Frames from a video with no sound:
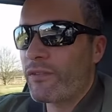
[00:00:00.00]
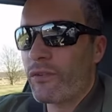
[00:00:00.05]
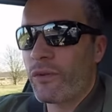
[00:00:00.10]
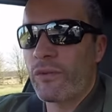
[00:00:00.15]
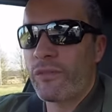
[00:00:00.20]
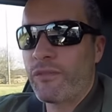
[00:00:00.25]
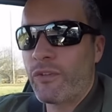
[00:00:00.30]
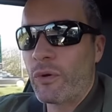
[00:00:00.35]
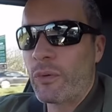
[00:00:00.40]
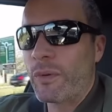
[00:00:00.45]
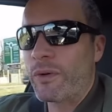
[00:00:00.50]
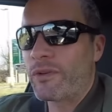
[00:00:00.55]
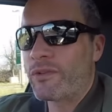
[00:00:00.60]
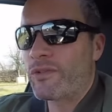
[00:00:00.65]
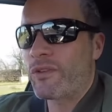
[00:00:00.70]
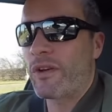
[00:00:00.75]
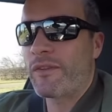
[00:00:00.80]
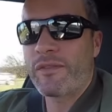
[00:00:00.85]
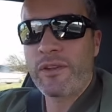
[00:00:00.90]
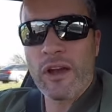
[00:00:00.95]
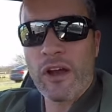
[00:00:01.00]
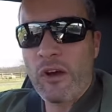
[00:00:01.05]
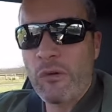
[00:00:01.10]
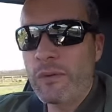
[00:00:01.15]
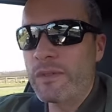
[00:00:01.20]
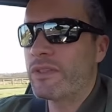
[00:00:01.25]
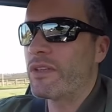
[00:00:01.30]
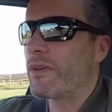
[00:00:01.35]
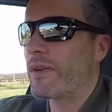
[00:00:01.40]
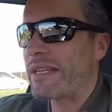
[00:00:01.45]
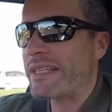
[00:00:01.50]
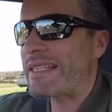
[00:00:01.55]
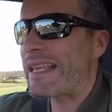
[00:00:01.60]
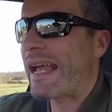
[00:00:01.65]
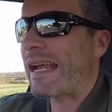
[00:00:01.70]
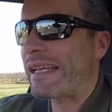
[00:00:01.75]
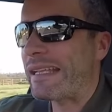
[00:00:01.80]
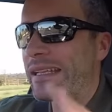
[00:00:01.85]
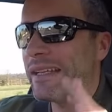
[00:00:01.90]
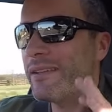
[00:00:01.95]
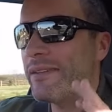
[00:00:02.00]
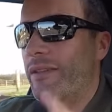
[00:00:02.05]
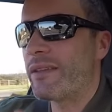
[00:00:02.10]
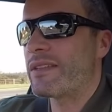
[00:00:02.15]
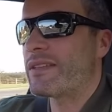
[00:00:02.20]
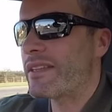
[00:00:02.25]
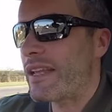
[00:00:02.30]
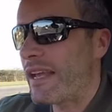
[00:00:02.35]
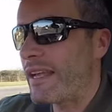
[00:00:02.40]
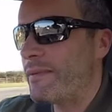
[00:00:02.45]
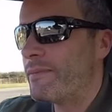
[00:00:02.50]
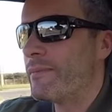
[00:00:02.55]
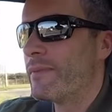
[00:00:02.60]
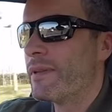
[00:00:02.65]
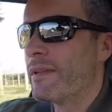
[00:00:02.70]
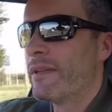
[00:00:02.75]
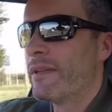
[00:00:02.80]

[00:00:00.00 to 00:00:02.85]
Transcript: or four wheel drive car would do, exactly the same.